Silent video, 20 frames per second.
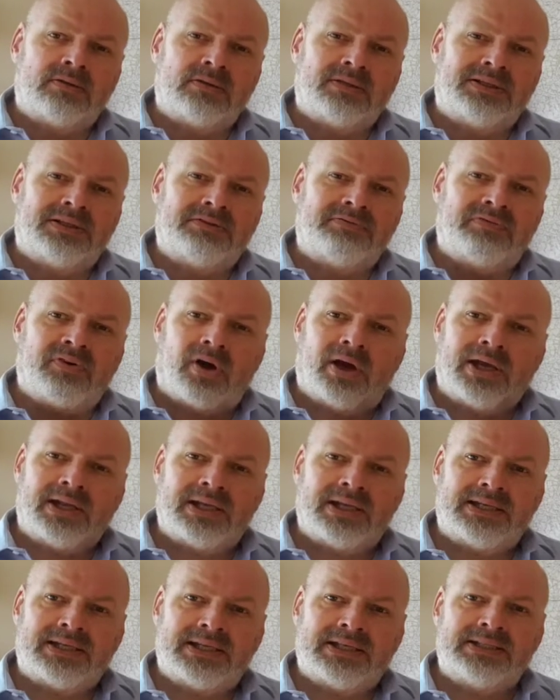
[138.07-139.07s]
divide
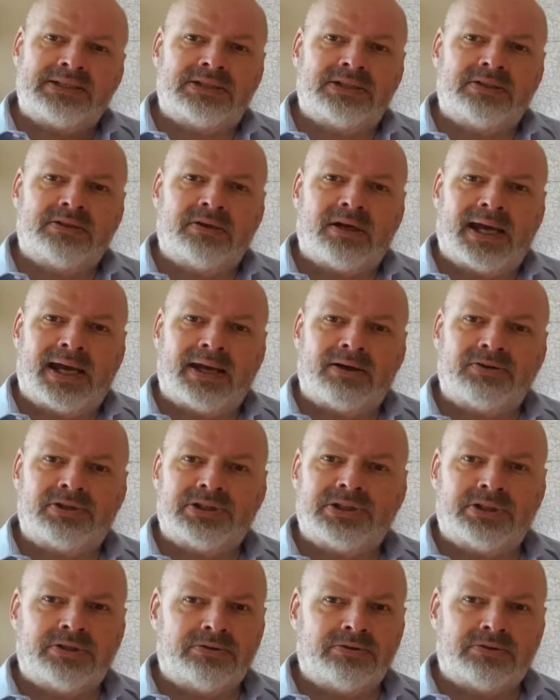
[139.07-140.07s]
it into how to
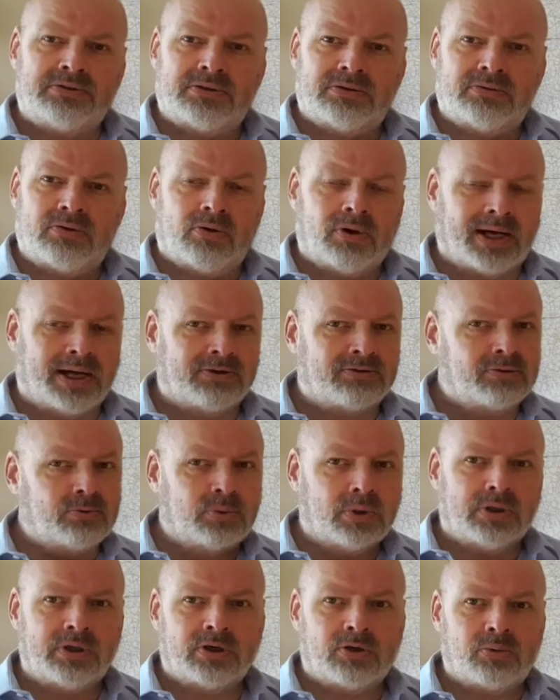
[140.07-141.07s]
use or how to
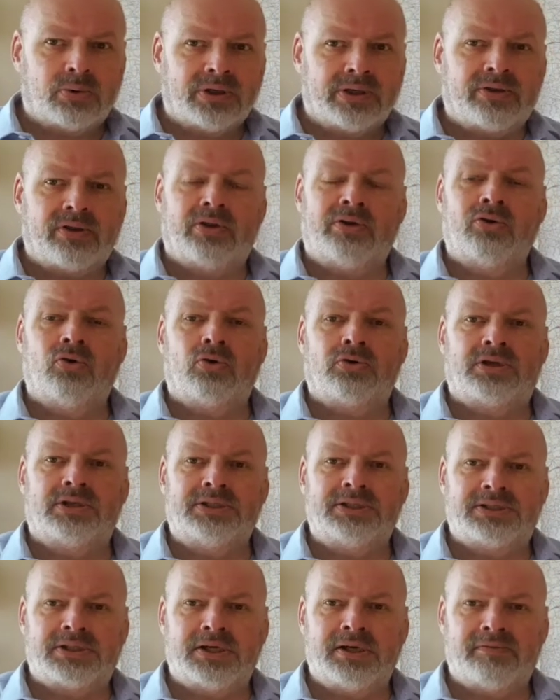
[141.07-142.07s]
work with an
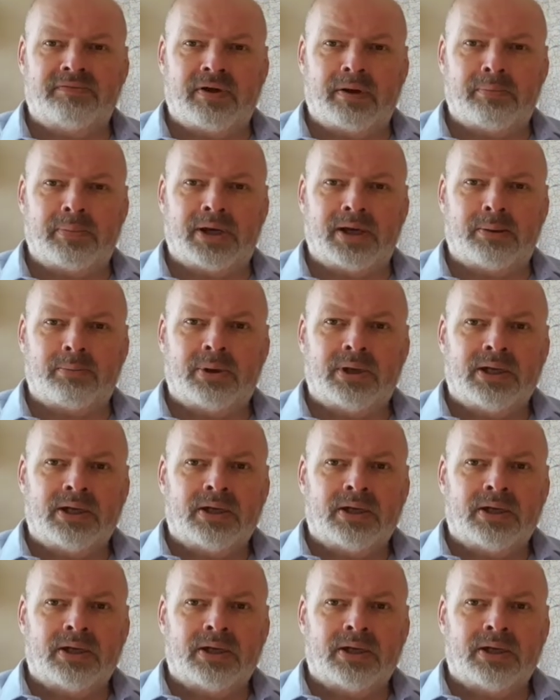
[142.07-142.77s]
Ordnance Survey map,